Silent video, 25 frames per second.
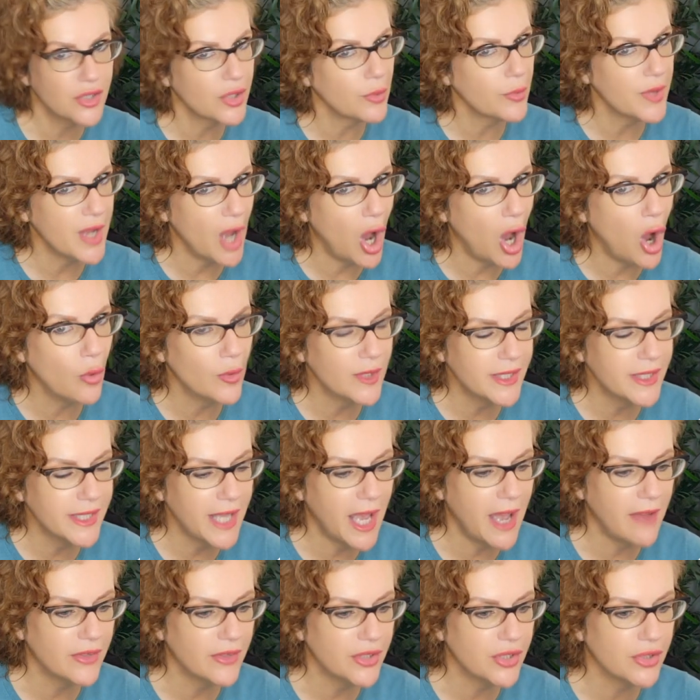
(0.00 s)
So we always
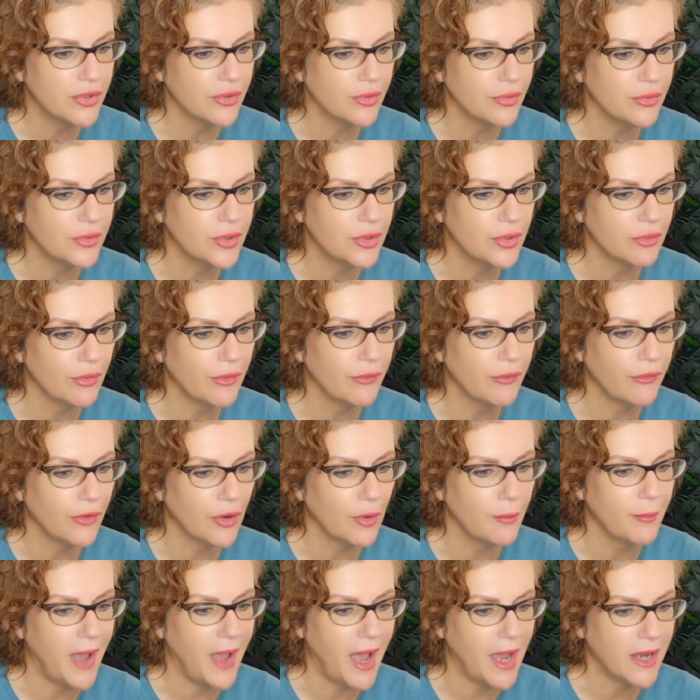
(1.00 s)
have it to
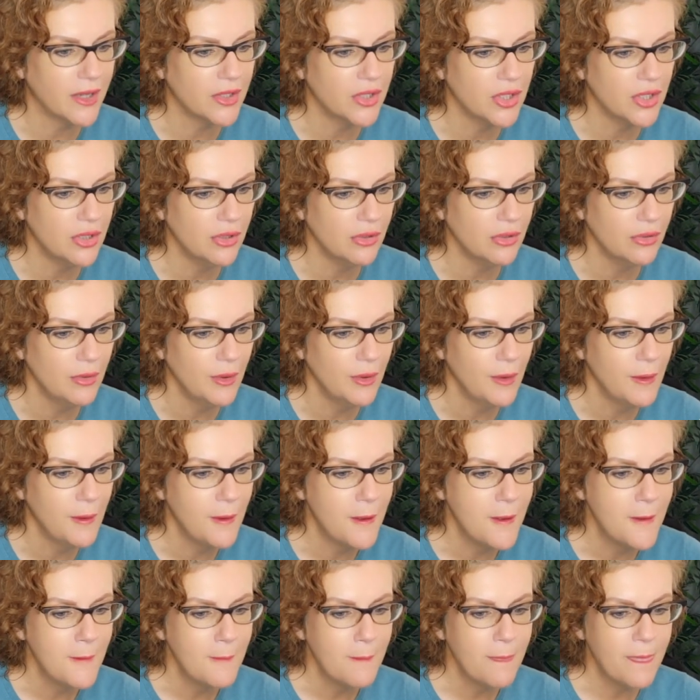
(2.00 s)
refer back to.
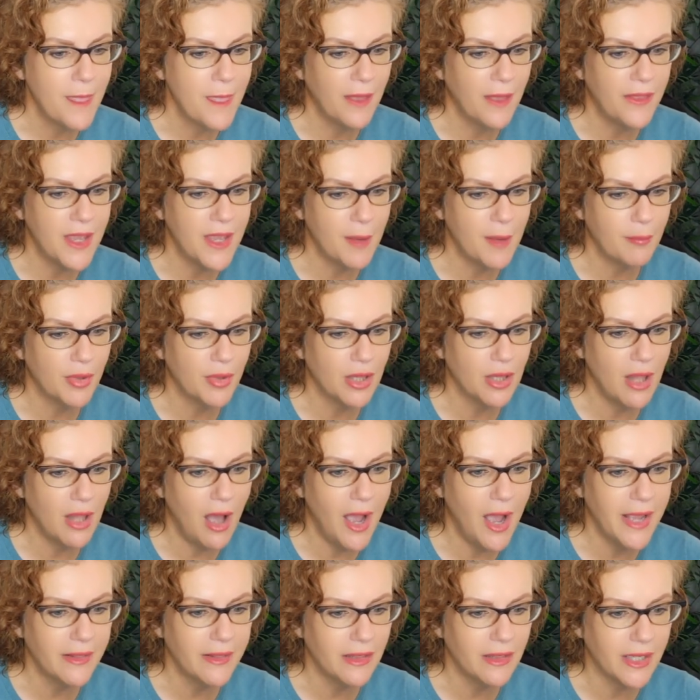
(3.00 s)
Now the
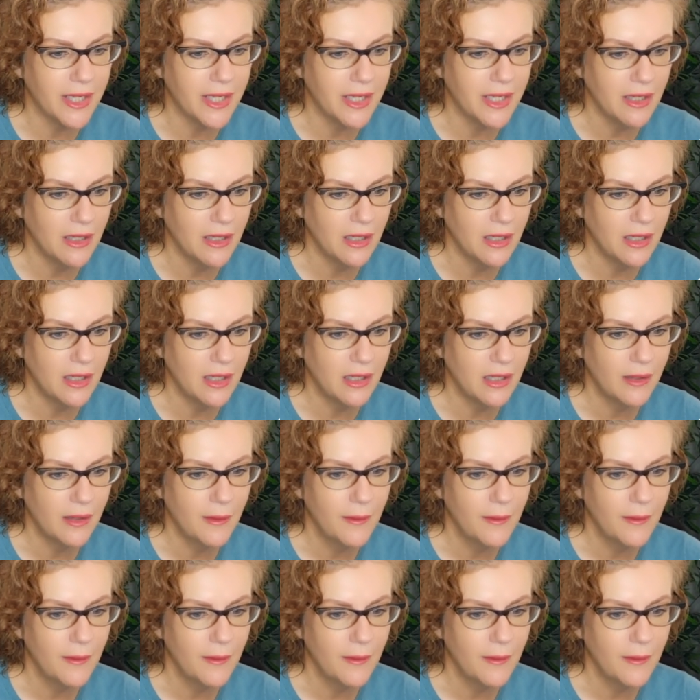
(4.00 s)
apply link,